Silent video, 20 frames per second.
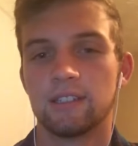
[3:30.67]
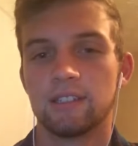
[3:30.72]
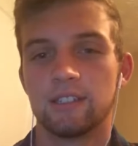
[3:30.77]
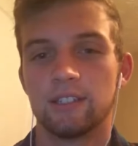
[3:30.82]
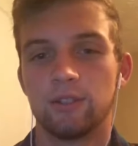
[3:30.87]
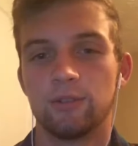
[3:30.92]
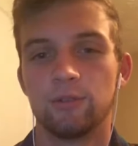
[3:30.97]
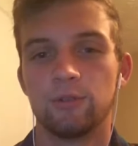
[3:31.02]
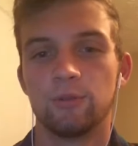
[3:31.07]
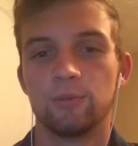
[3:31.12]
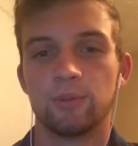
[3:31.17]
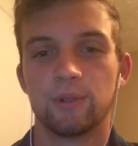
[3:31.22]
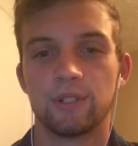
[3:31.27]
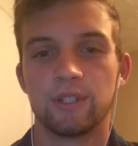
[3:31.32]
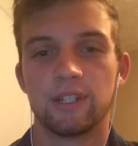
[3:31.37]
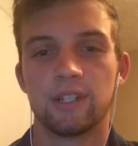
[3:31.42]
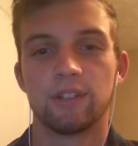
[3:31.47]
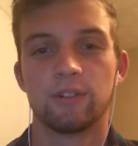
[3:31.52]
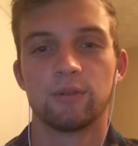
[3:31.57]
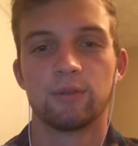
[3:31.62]
two
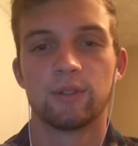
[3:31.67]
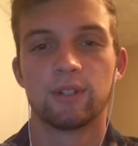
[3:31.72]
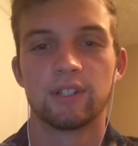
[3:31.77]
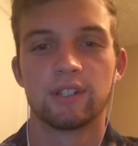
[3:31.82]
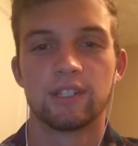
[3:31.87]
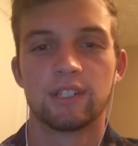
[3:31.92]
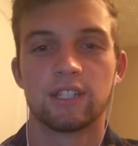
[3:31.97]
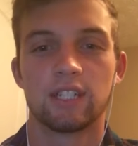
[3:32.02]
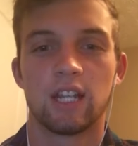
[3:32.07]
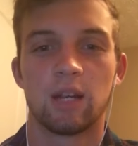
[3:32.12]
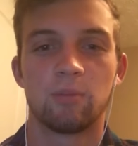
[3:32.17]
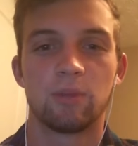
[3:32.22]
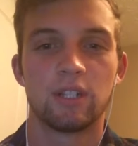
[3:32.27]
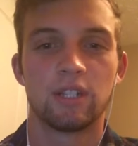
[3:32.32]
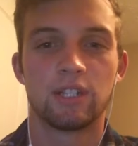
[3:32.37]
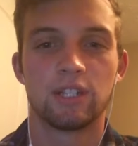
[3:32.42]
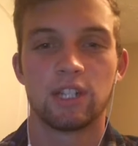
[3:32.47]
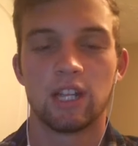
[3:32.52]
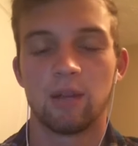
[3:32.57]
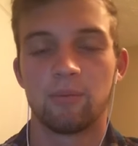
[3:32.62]
particular words, schloppity
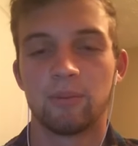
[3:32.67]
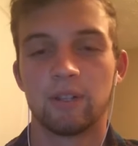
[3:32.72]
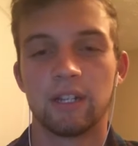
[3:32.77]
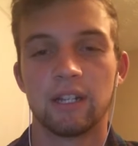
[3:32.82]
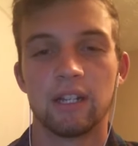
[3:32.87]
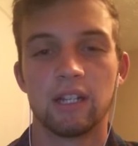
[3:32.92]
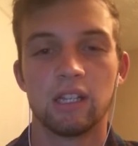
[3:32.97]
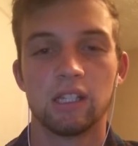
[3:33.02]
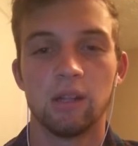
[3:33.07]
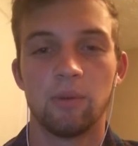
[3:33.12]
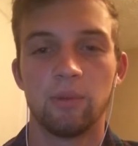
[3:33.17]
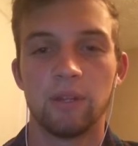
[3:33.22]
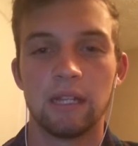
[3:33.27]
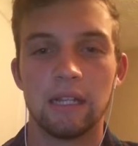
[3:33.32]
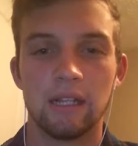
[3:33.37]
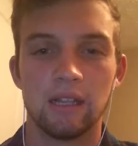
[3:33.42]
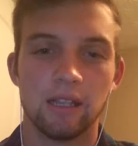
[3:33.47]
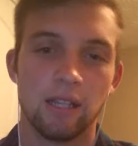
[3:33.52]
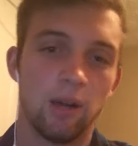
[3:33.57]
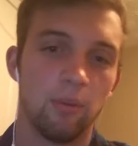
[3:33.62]
schlop and
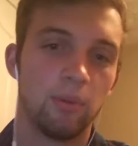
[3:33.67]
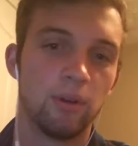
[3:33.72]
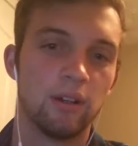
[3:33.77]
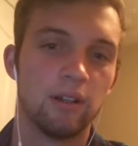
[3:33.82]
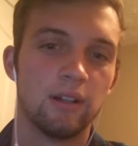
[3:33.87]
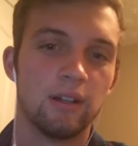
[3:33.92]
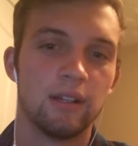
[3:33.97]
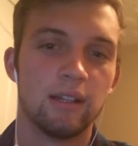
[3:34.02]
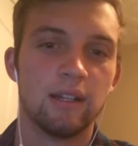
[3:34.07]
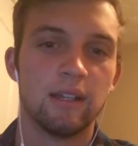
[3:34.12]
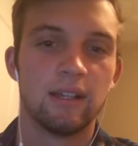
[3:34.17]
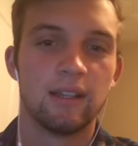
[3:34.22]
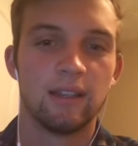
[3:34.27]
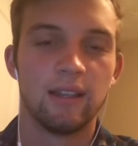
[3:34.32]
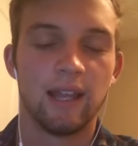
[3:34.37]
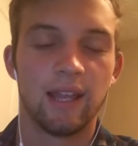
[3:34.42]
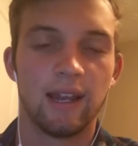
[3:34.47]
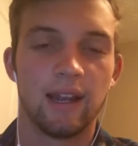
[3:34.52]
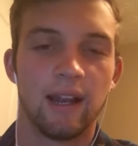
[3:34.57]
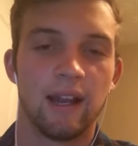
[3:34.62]
gluppity glup,
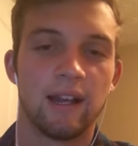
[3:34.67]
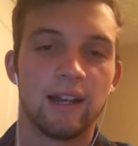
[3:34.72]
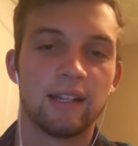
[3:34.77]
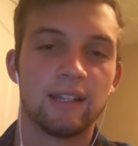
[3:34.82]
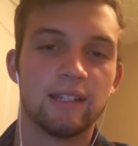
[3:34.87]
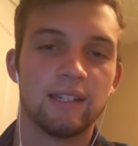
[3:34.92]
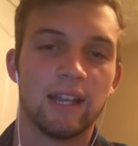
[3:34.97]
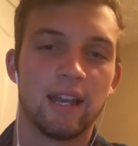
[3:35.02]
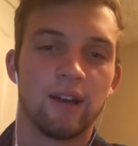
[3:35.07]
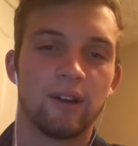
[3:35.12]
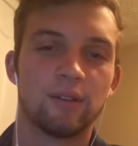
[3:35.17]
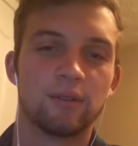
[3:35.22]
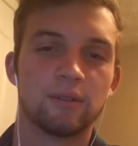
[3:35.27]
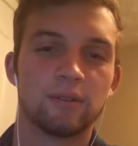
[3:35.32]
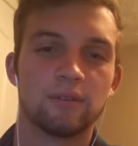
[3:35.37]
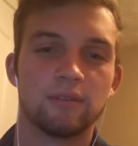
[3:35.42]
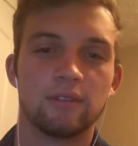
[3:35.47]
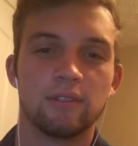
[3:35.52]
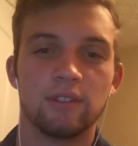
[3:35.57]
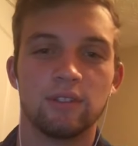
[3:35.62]
that I now
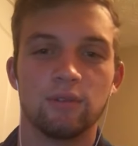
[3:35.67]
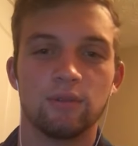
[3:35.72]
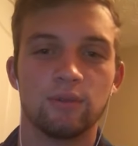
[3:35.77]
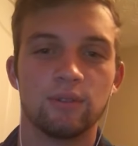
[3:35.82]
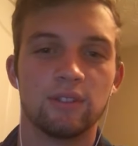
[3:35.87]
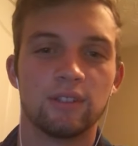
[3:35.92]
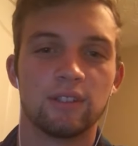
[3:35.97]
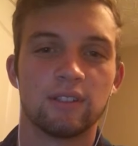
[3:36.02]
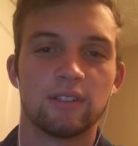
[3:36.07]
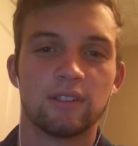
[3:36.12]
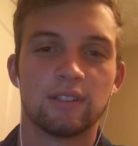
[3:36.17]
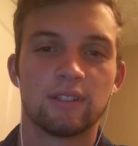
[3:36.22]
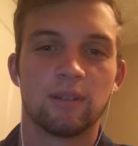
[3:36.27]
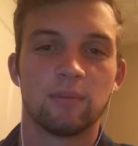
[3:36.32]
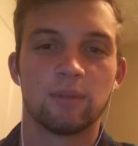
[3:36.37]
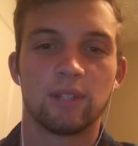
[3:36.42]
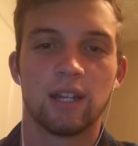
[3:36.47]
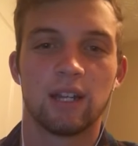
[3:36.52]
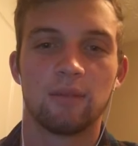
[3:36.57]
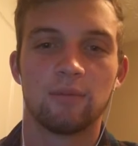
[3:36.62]
use
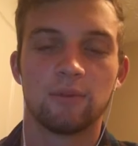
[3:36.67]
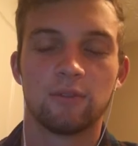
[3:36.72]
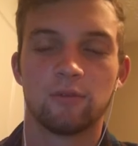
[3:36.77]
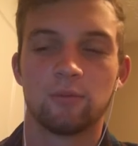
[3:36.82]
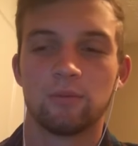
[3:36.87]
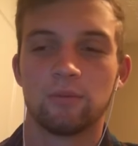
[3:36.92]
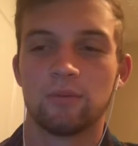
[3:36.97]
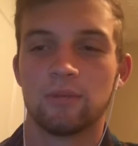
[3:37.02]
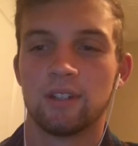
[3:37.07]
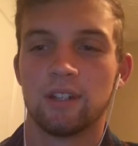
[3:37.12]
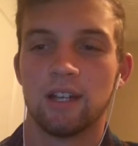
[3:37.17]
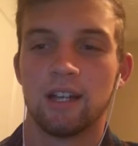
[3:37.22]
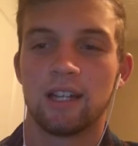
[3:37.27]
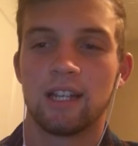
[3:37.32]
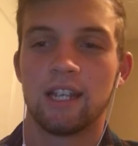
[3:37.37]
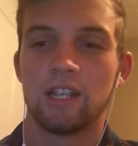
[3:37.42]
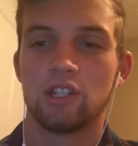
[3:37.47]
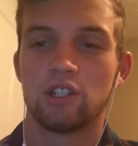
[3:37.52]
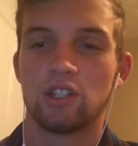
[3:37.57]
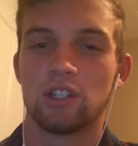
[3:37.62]
sometimes from
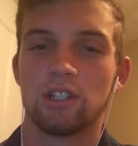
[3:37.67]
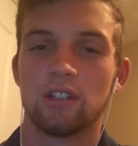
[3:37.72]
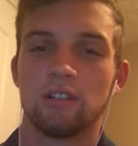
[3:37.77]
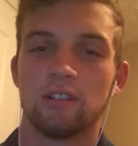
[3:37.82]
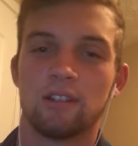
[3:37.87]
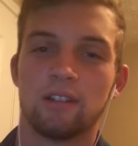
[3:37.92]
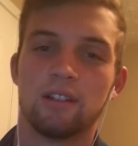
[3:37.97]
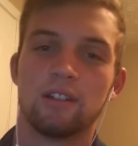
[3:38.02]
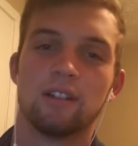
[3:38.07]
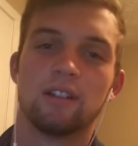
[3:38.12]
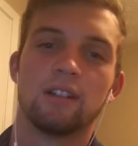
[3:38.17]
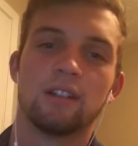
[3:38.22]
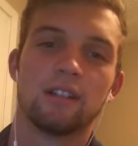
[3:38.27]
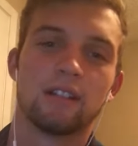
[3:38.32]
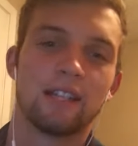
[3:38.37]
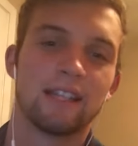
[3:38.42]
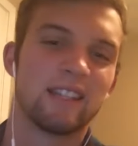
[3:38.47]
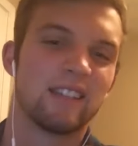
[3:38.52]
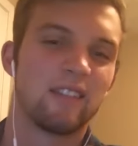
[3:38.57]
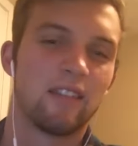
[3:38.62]
occasion.
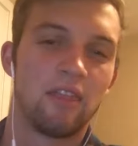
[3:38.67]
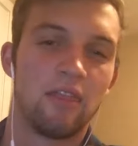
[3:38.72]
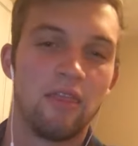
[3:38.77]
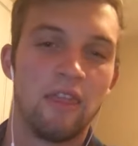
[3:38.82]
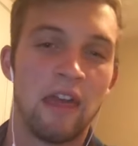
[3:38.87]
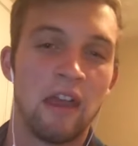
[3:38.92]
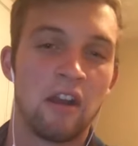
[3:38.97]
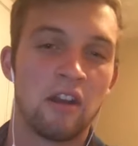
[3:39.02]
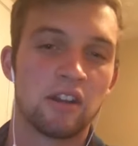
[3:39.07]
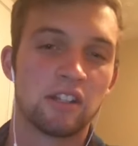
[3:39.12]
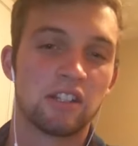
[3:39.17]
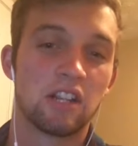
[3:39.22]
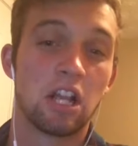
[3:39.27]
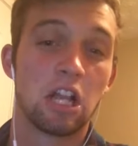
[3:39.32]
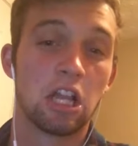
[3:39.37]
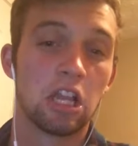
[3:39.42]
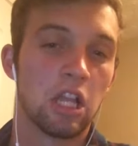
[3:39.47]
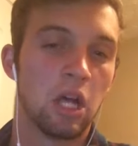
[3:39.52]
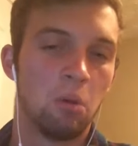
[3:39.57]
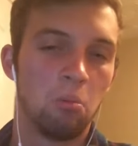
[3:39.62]
Like there's
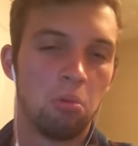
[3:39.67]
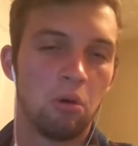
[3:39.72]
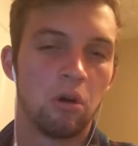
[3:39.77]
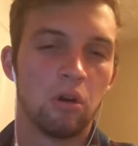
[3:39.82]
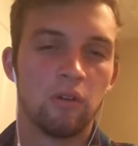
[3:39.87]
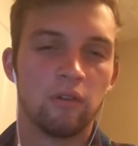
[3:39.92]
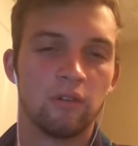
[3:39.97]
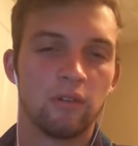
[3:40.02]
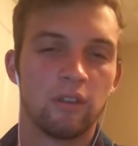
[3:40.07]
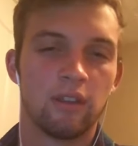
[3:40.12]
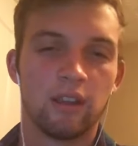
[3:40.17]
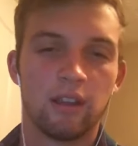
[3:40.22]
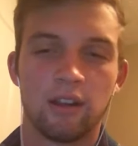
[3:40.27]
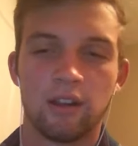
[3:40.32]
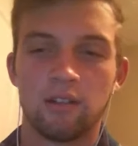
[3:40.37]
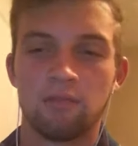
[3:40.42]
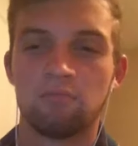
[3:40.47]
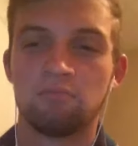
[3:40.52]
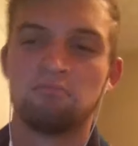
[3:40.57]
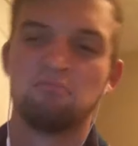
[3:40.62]
glup over
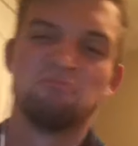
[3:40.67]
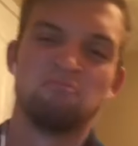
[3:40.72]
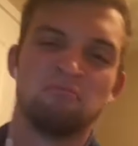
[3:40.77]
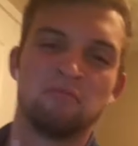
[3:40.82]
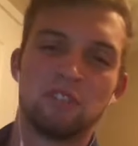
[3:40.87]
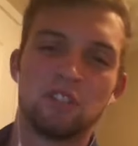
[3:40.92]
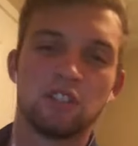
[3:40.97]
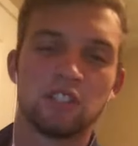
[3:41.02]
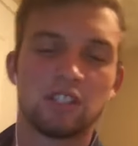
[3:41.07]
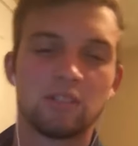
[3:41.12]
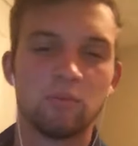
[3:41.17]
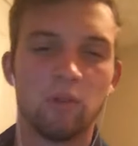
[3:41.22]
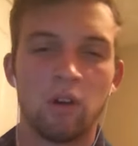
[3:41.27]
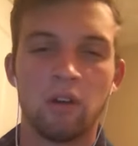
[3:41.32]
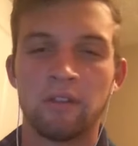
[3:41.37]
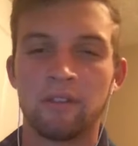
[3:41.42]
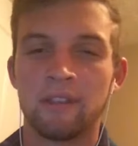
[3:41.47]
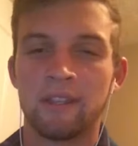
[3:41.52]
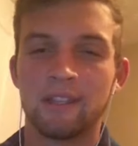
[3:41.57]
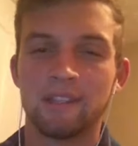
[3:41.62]
there. Just
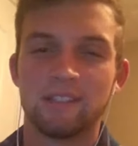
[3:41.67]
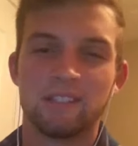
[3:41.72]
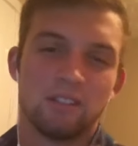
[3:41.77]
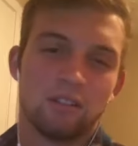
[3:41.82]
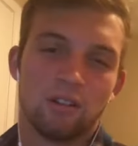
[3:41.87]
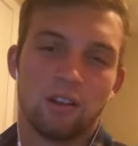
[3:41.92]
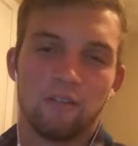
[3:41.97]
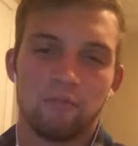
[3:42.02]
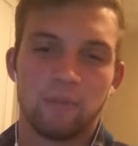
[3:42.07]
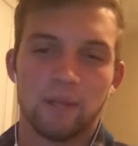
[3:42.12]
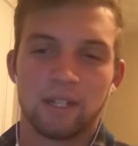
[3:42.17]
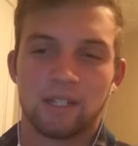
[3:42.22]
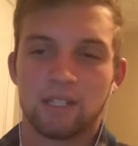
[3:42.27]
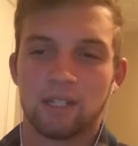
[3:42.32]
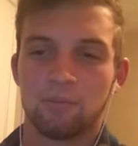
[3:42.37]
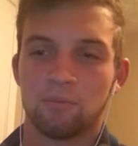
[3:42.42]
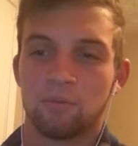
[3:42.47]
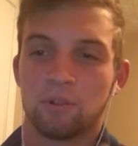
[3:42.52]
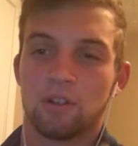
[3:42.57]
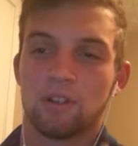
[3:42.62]
small things, you know, I picked
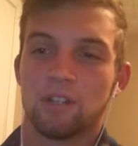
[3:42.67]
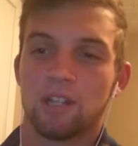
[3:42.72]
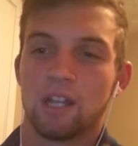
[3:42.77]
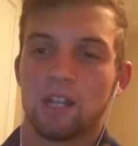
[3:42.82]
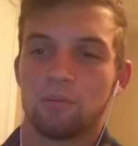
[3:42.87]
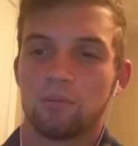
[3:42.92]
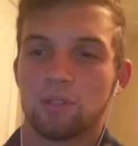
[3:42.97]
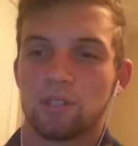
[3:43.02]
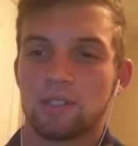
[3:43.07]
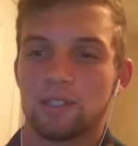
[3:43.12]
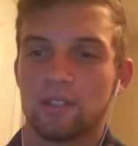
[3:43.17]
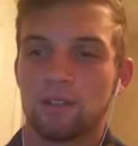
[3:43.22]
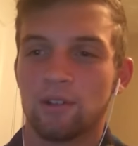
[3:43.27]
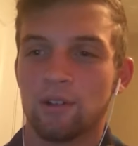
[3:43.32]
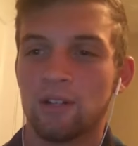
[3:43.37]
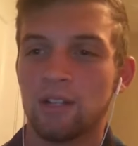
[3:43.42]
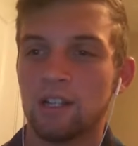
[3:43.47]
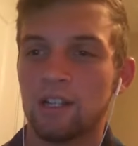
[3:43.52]
up on, not a big deal.